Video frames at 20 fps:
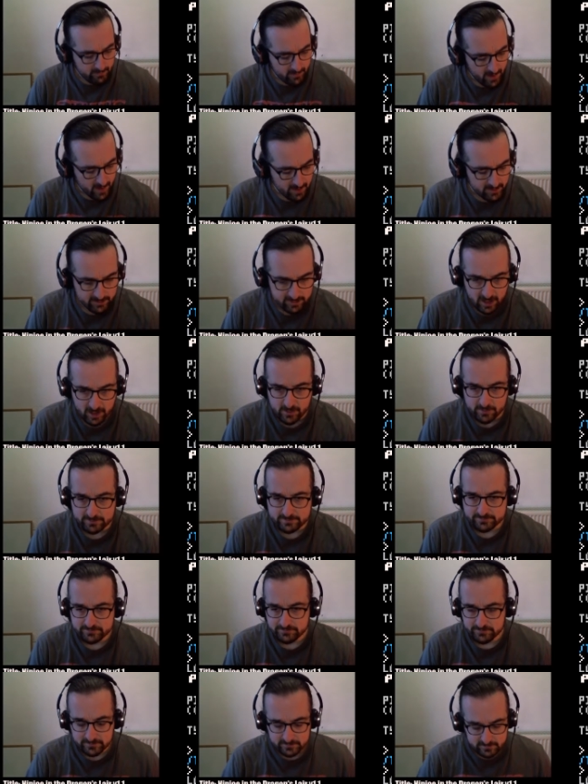So
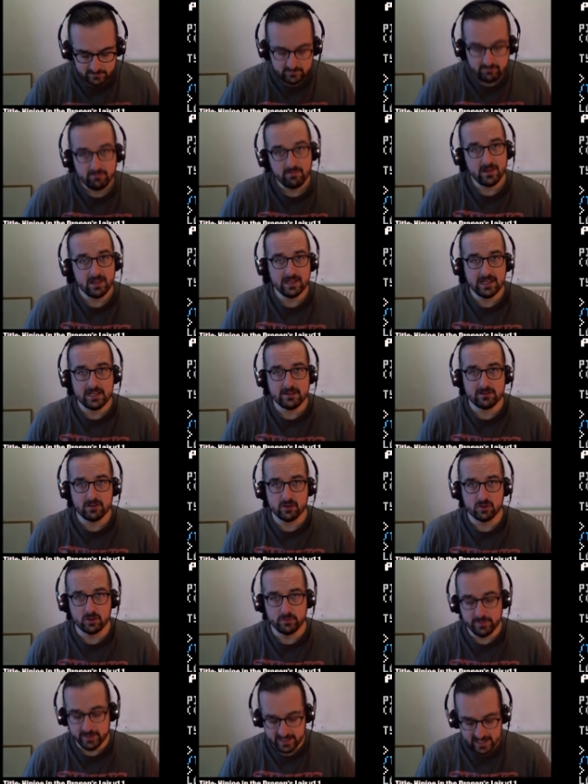let's
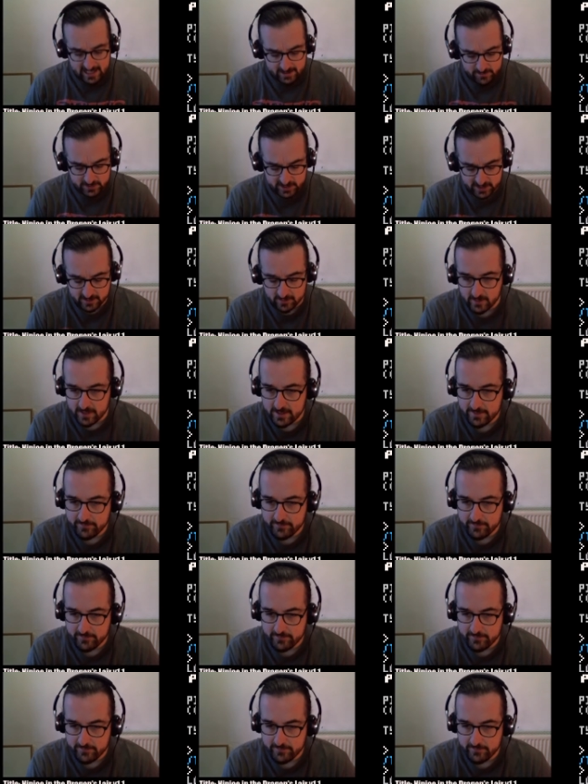load up the game, shall we?